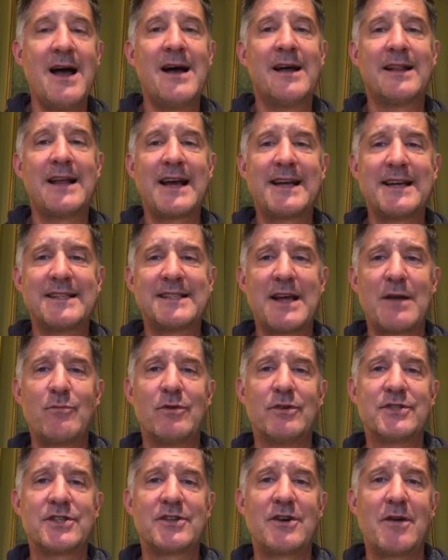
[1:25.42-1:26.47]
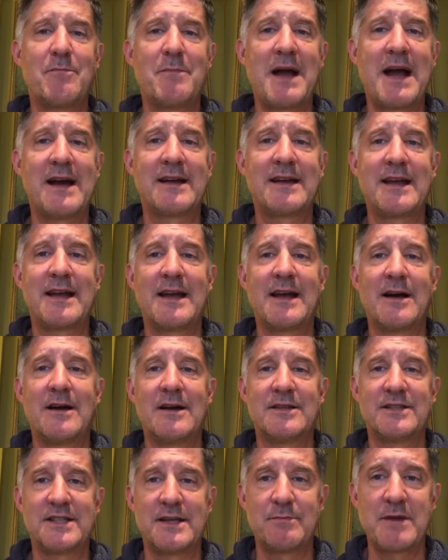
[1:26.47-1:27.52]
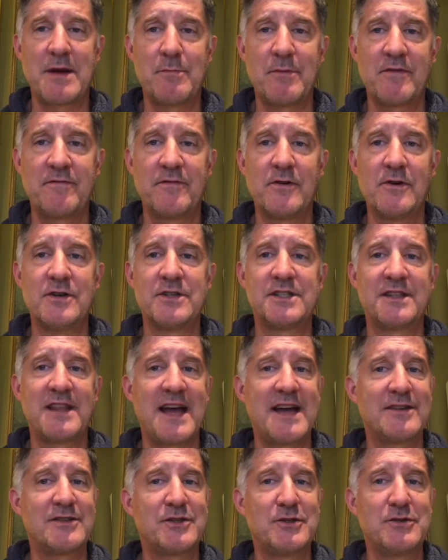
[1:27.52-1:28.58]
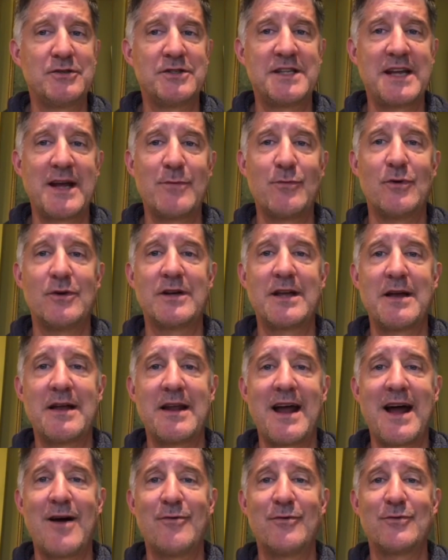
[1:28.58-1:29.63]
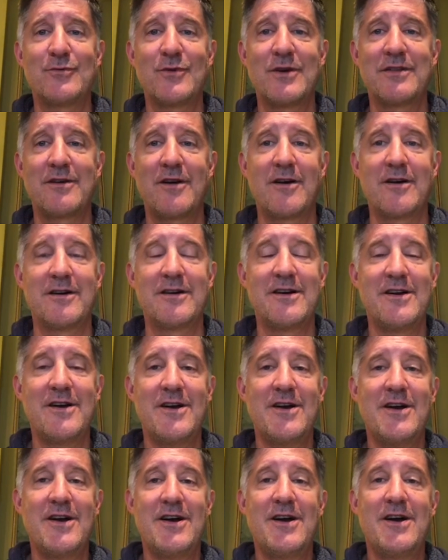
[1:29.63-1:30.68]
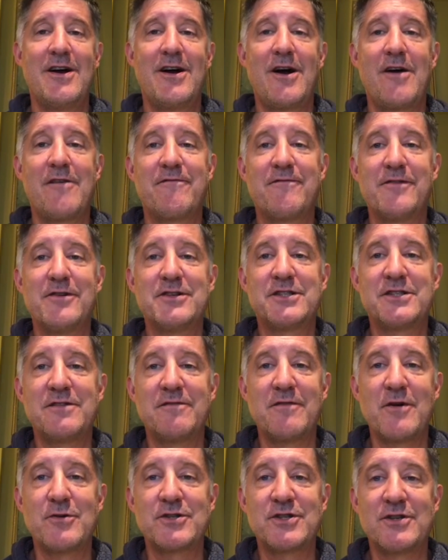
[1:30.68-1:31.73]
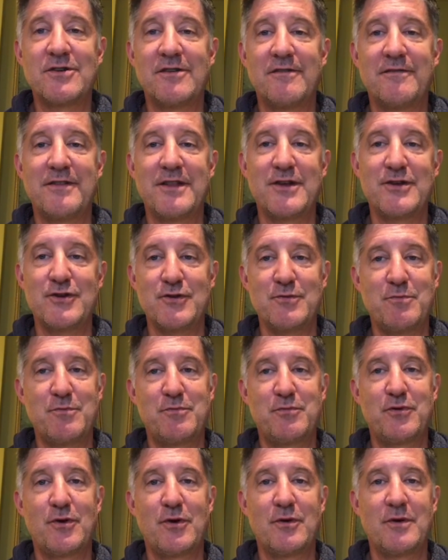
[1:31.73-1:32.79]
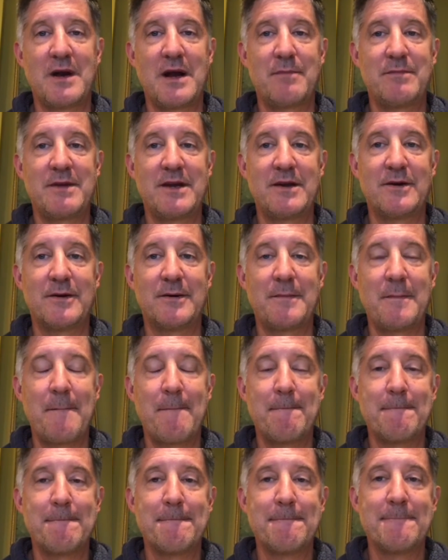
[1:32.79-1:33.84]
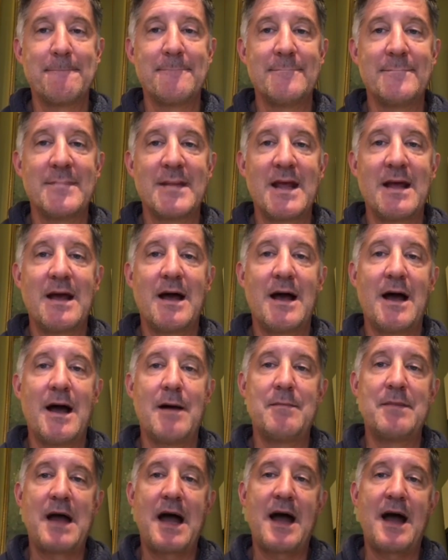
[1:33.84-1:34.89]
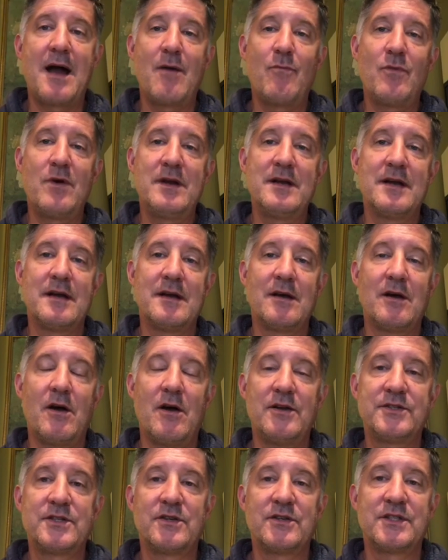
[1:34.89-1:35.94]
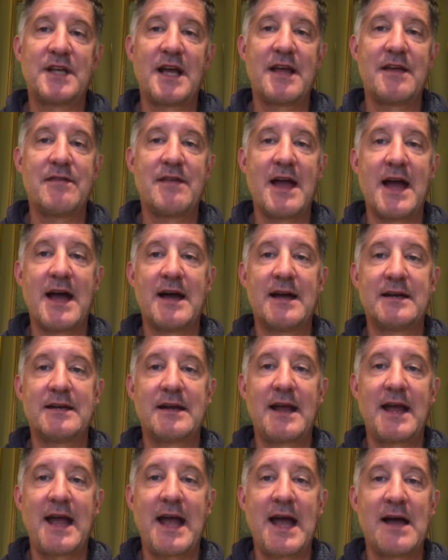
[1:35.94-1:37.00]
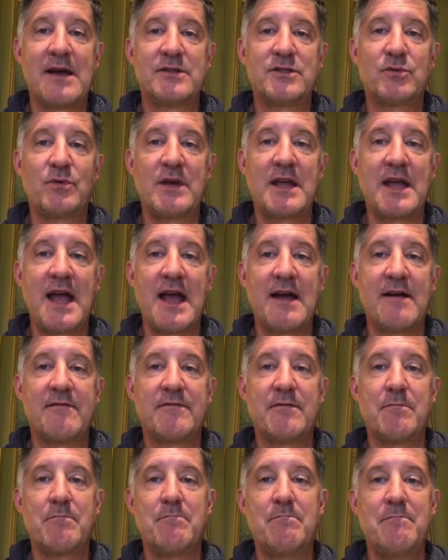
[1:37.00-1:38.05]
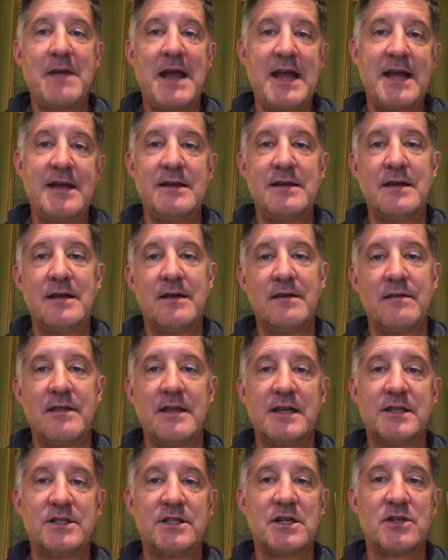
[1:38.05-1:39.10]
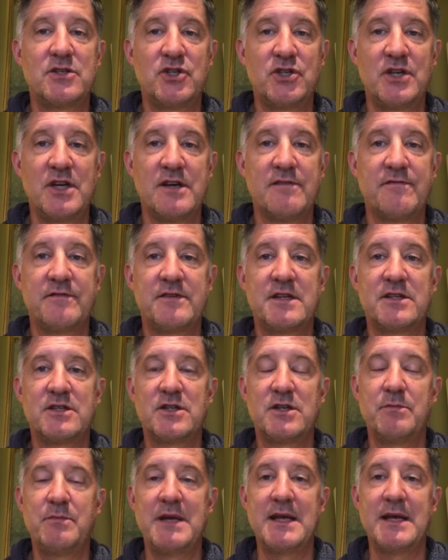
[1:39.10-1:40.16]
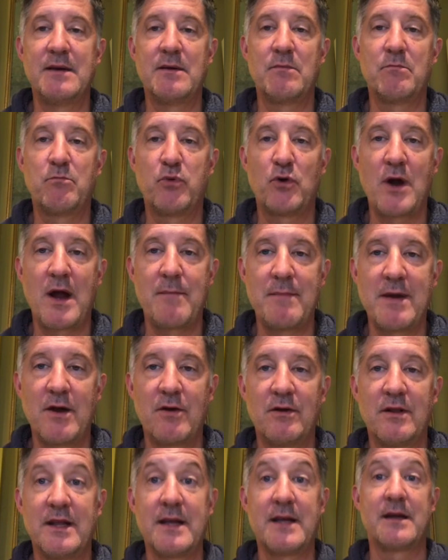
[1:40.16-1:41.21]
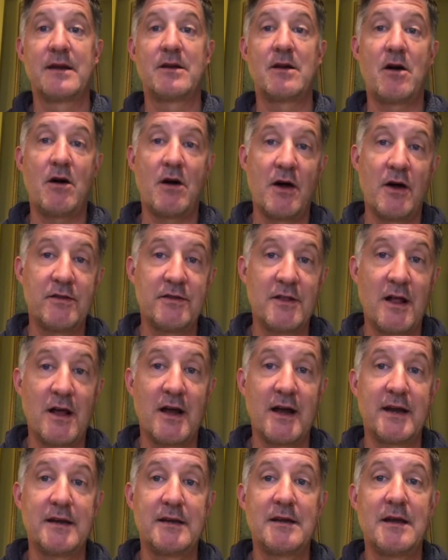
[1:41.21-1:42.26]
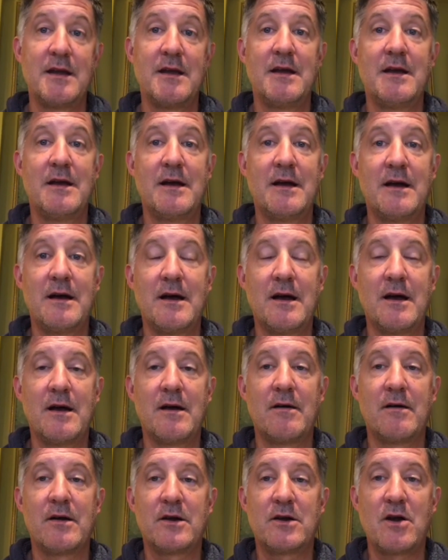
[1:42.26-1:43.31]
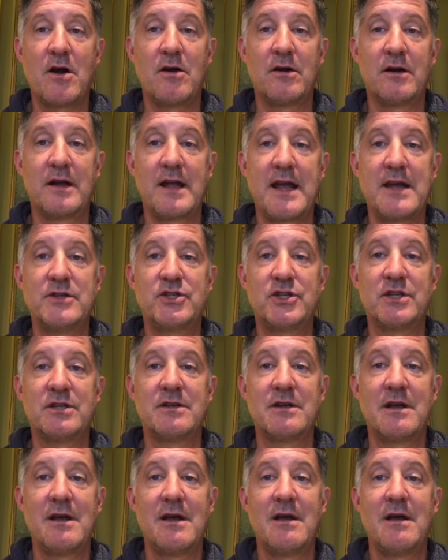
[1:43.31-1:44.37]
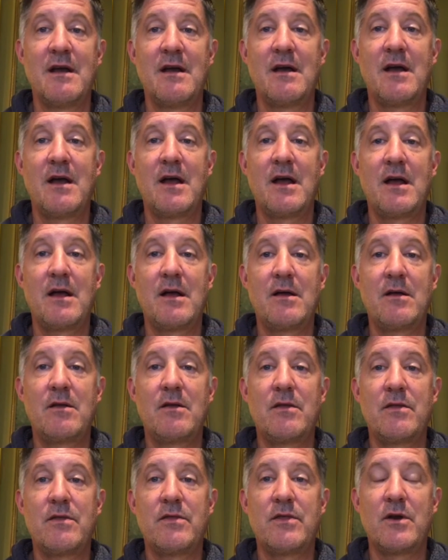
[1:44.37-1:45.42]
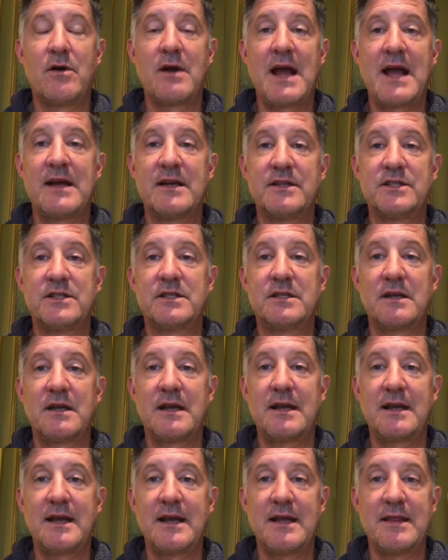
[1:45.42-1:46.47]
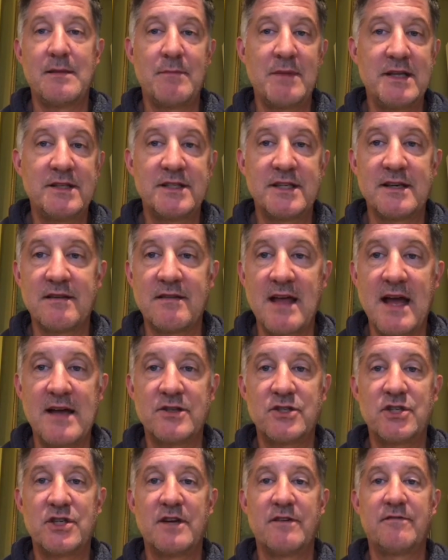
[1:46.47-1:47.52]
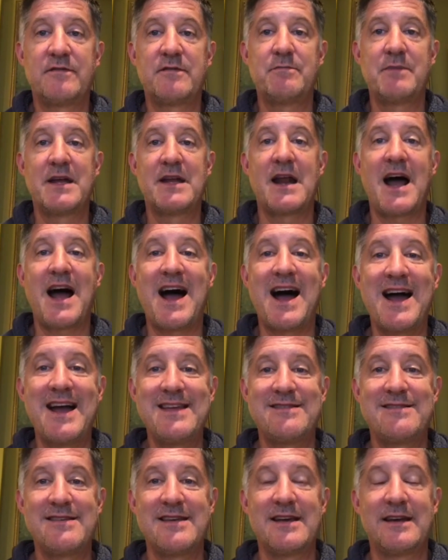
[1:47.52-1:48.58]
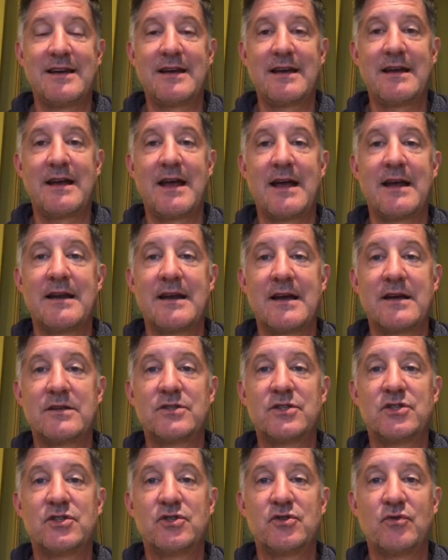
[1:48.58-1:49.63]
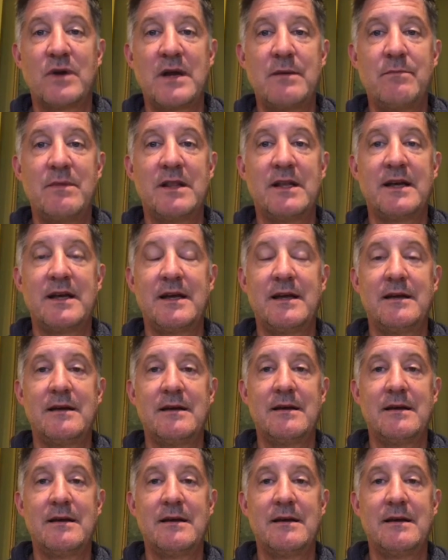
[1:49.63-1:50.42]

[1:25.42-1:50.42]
Like I said, we'll start back on September 1st. That Tuesday we'll get out with our first devotional of the new program year. I want to also say that as we have made this shift to being primarily an online congregation, there has, in the midst of that shift, been, I think, an extremely